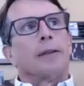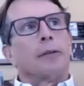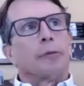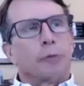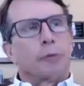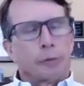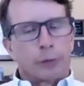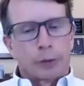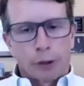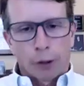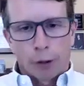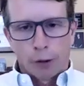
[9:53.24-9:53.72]

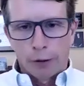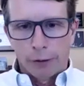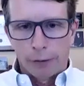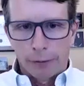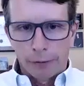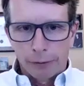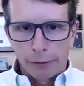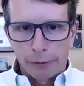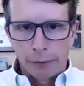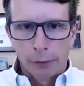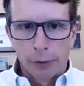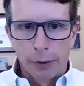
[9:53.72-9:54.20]

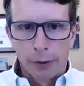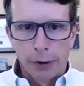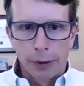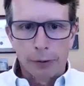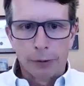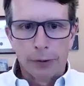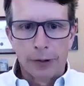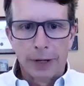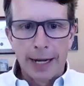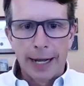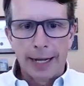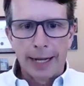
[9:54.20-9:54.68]
So
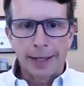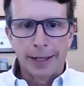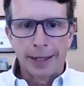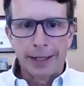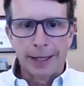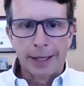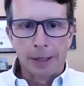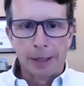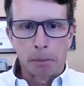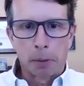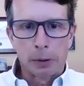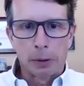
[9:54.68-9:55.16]
we're not going to
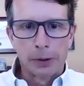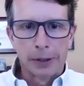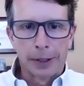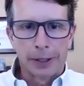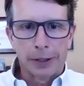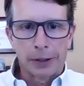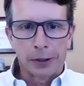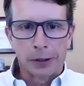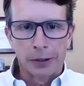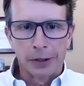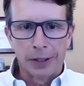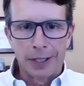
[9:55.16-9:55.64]
get
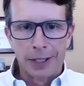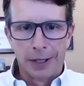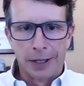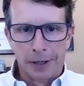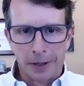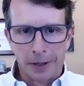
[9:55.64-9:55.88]
political here.